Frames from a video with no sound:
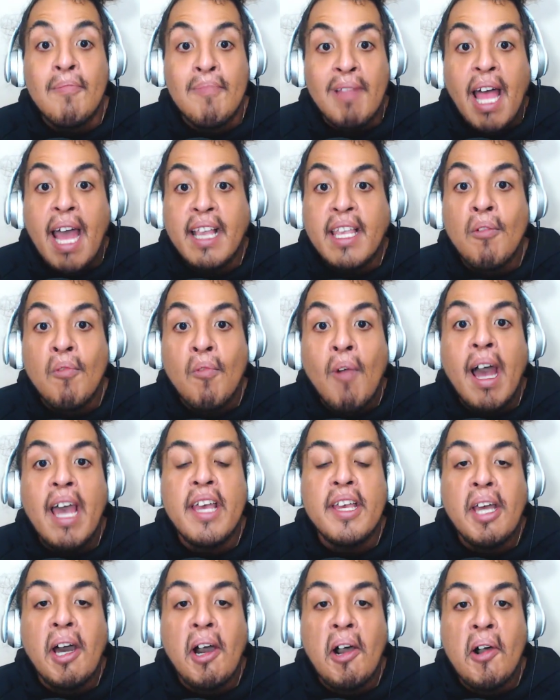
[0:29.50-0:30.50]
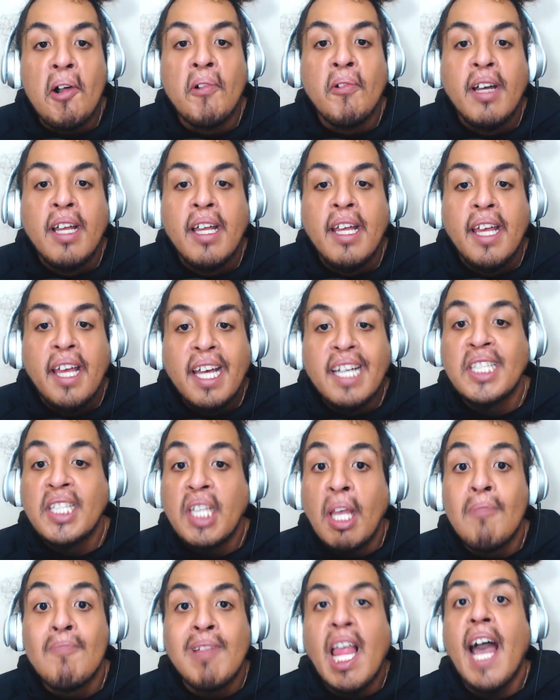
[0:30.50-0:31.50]
It's in black and white, yo.
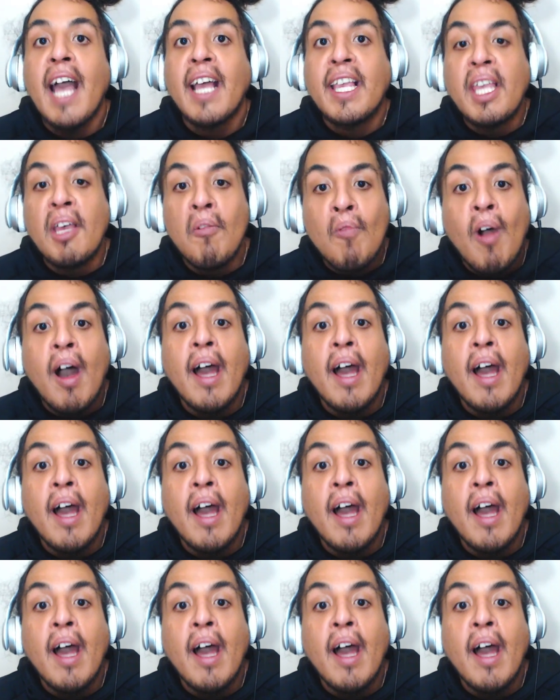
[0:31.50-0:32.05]
It's in black and